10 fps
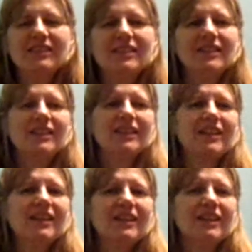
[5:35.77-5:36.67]

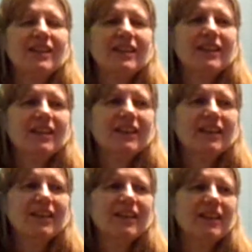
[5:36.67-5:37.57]

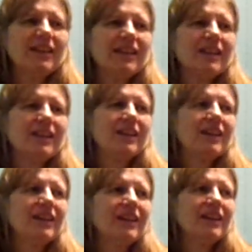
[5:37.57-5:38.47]

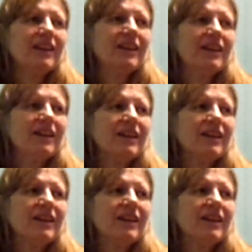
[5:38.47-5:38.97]
(no one is talking)